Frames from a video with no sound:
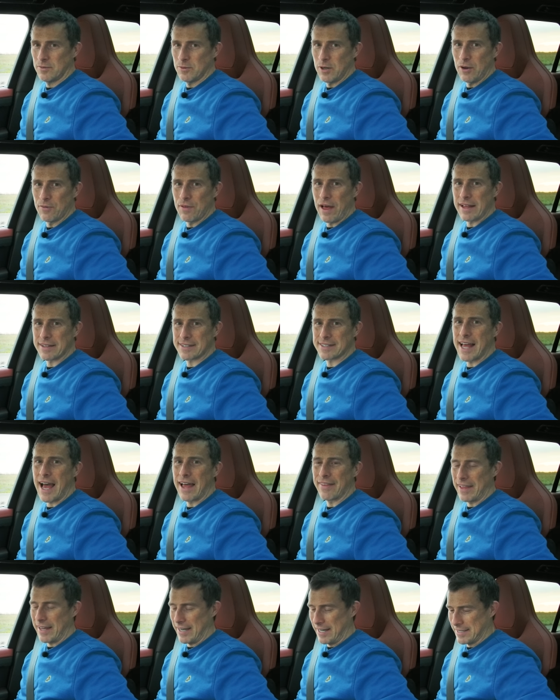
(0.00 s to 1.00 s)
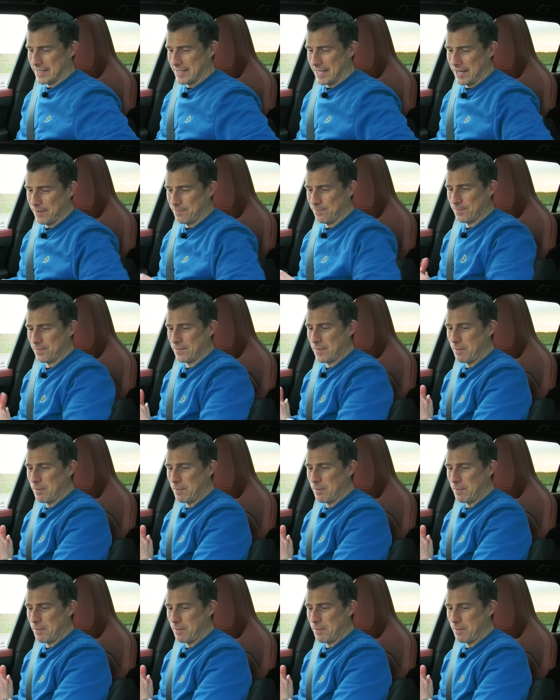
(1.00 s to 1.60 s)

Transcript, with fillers: Well, that's that then, isn't it?